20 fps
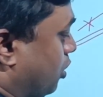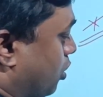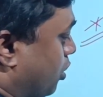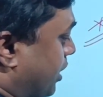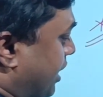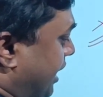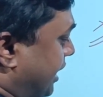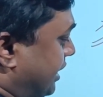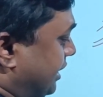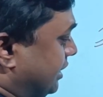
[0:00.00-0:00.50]

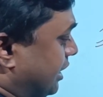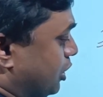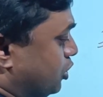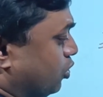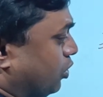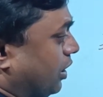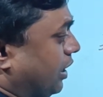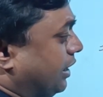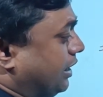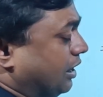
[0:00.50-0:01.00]
Okay, it is
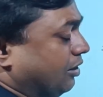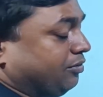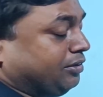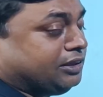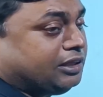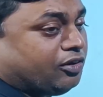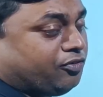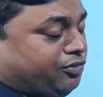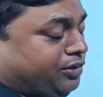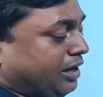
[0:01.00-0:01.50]
also related with
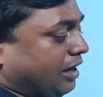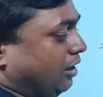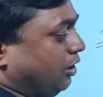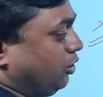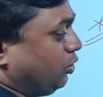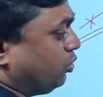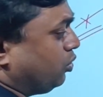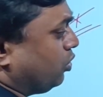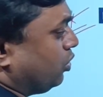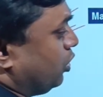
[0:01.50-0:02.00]
the V and
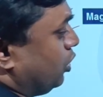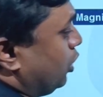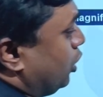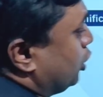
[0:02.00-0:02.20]
U.